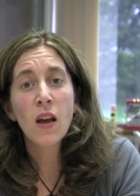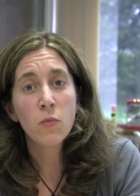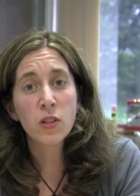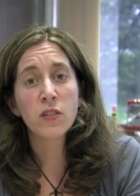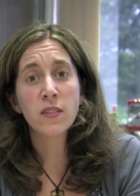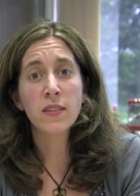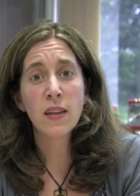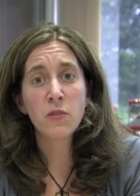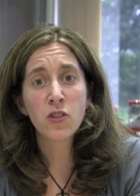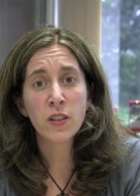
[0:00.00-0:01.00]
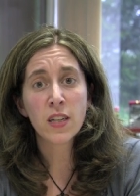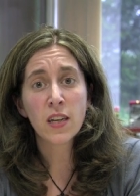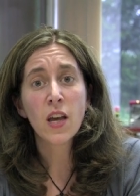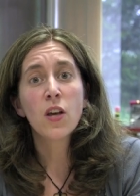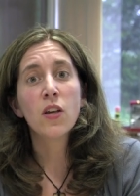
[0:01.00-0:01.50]
which is
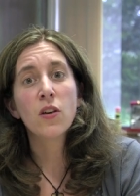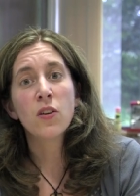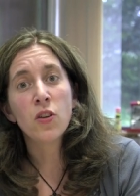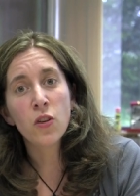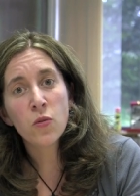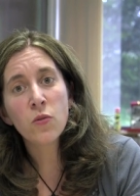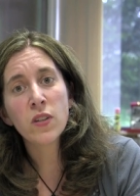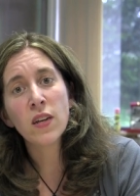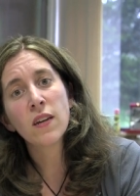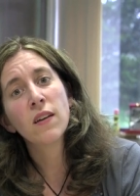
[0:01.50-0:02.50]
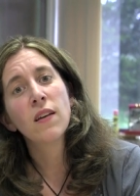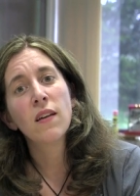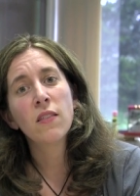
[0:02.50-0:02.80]
essentially using